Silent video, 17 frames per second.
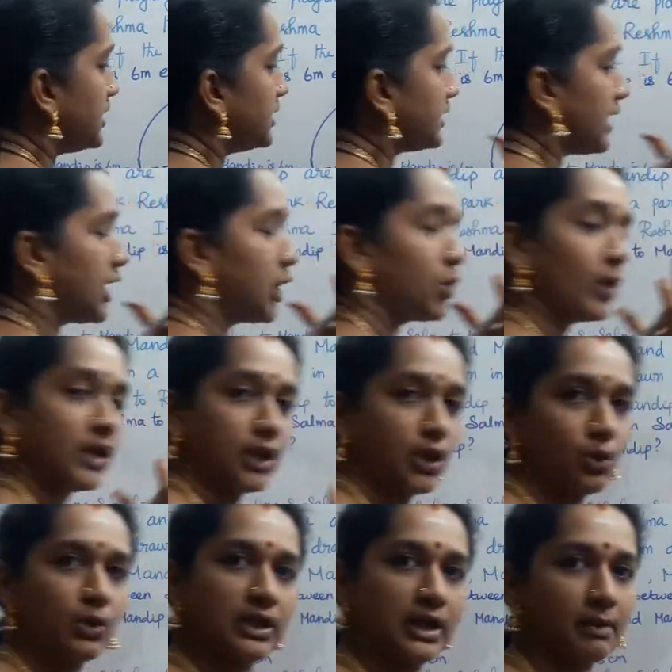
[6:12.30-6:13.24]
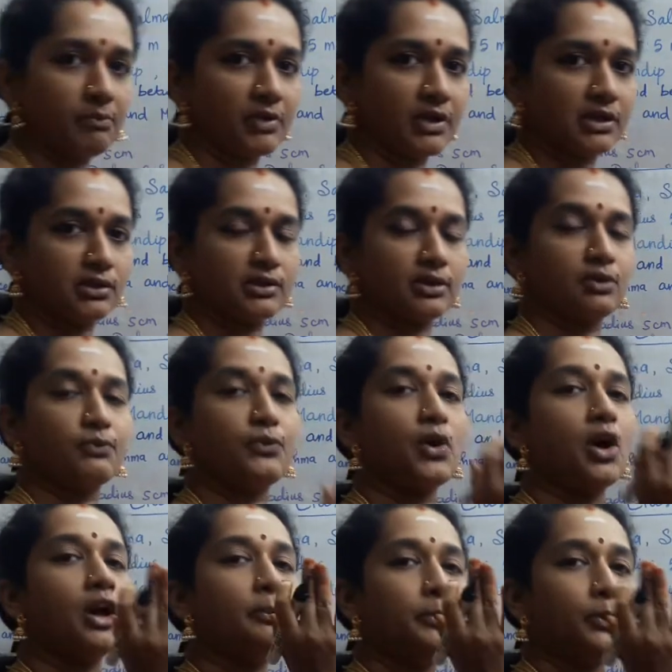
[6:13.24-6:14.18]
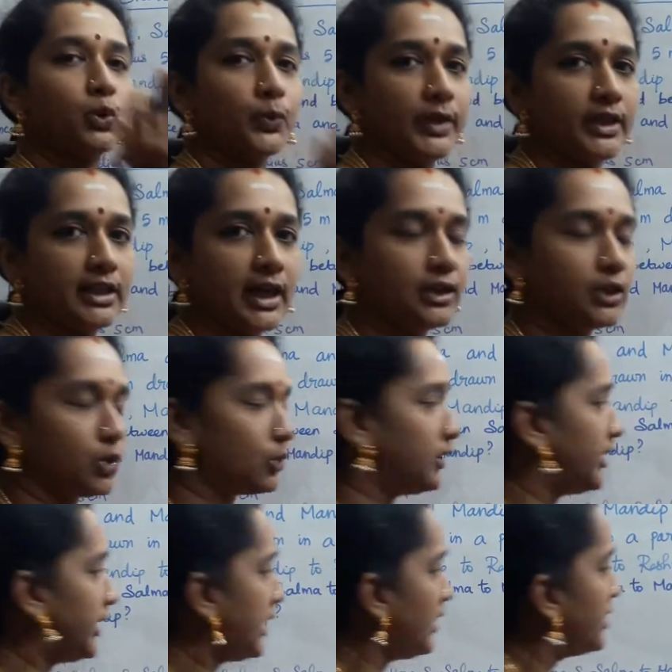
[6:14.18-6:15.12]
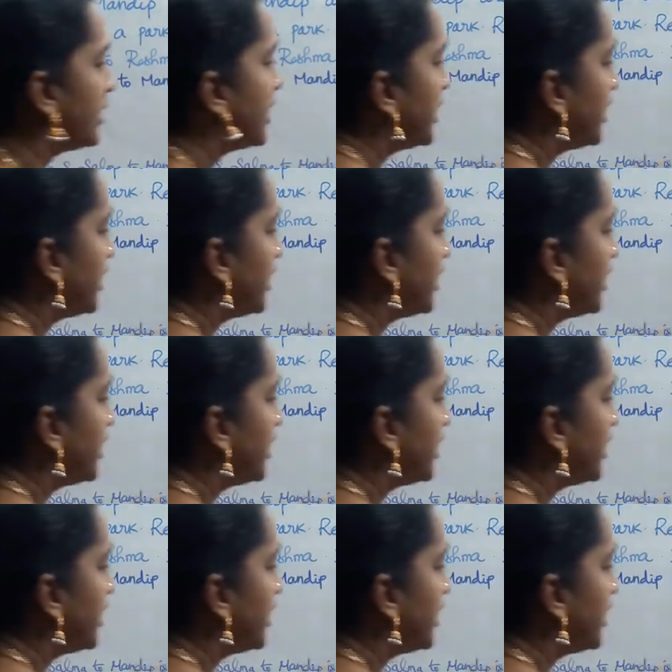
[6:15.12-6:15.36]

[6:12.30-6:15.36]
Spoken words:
is equal to MN. So for proving that only